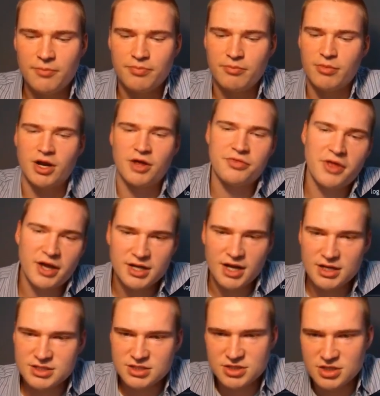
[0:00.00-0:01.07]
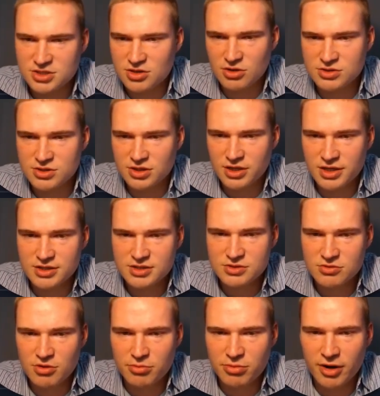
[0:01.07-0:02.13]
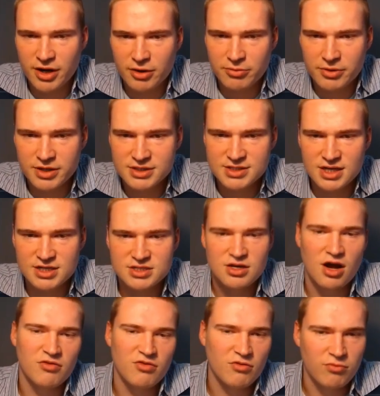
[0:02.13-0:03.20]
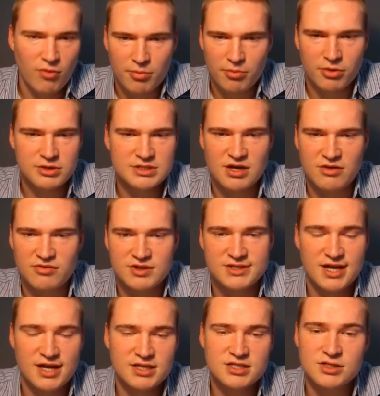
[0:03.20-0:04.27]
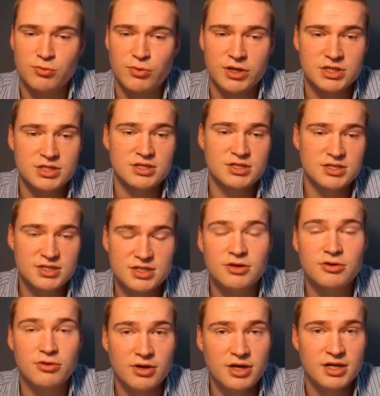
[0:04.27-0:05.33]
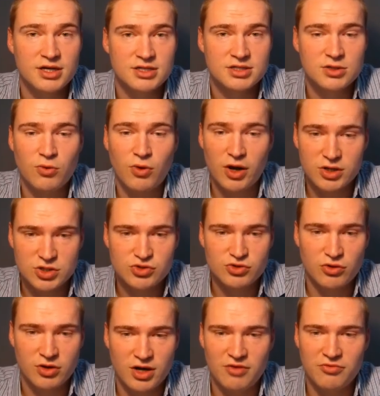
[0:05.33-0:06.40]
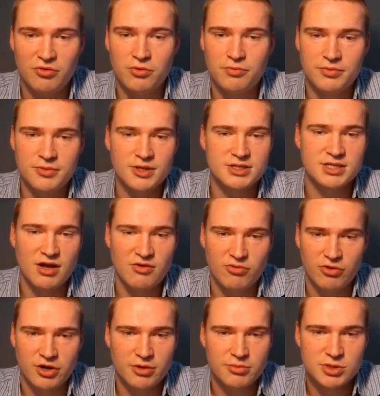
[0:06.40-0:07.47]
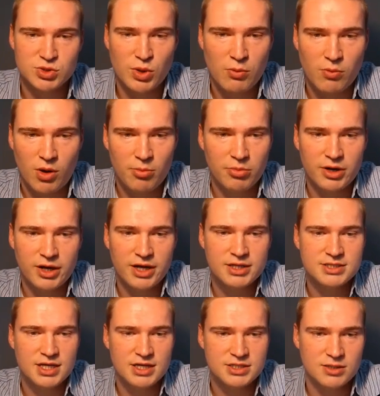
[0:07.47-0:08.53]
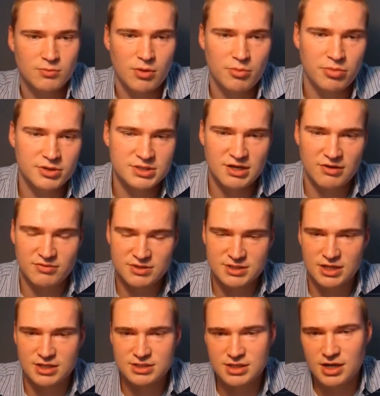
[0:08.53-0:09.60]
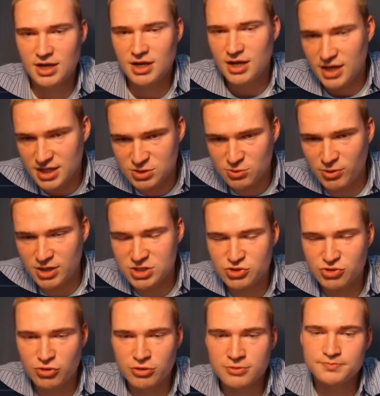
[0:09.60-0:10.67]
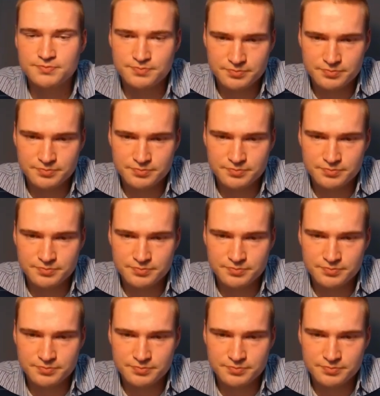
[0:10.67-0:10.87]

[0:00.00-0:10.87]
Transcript: But I think that's just going to lead to a break retest off of 1.7 cents, which still is quite a strong level. This level here between 1.8 cents and 1.7 cents is quite strong.